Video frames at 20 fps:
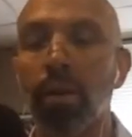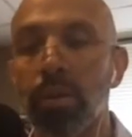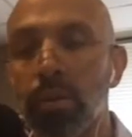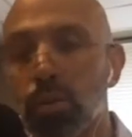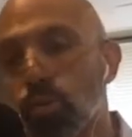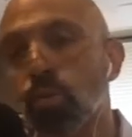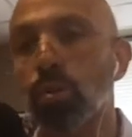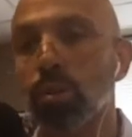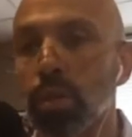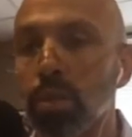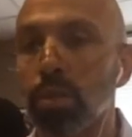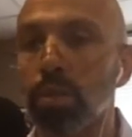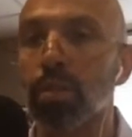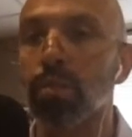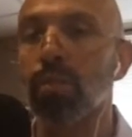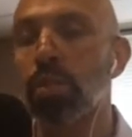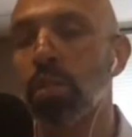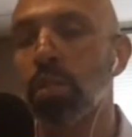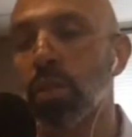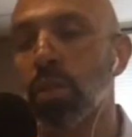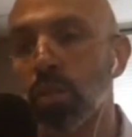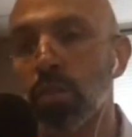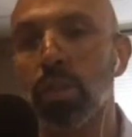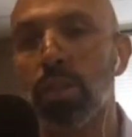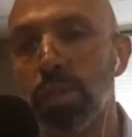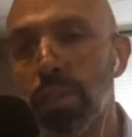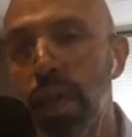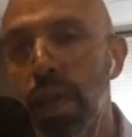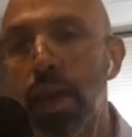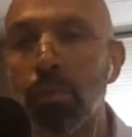system and things like
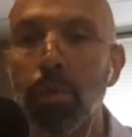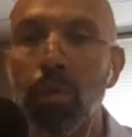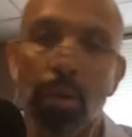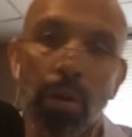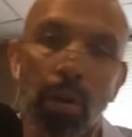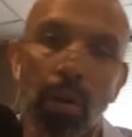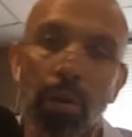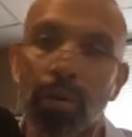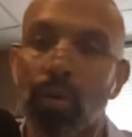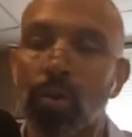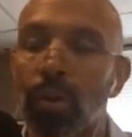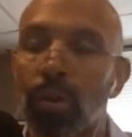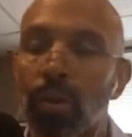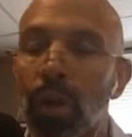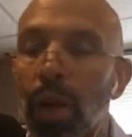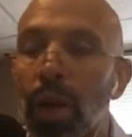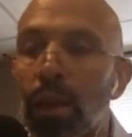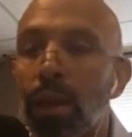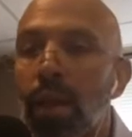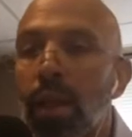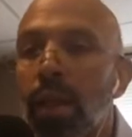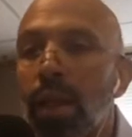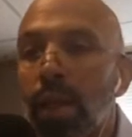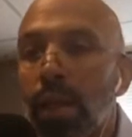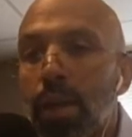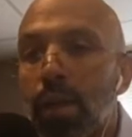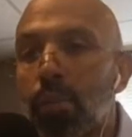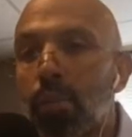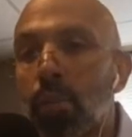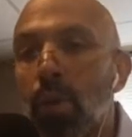that. But you're also not in
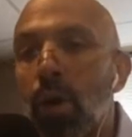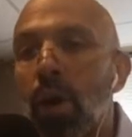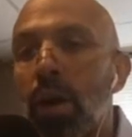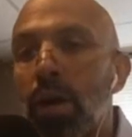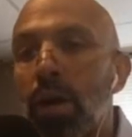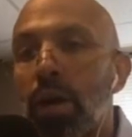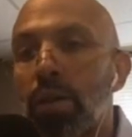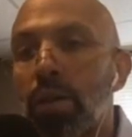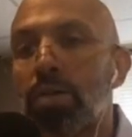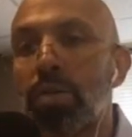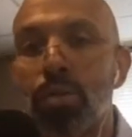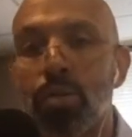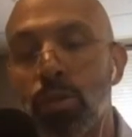Boston, so you're not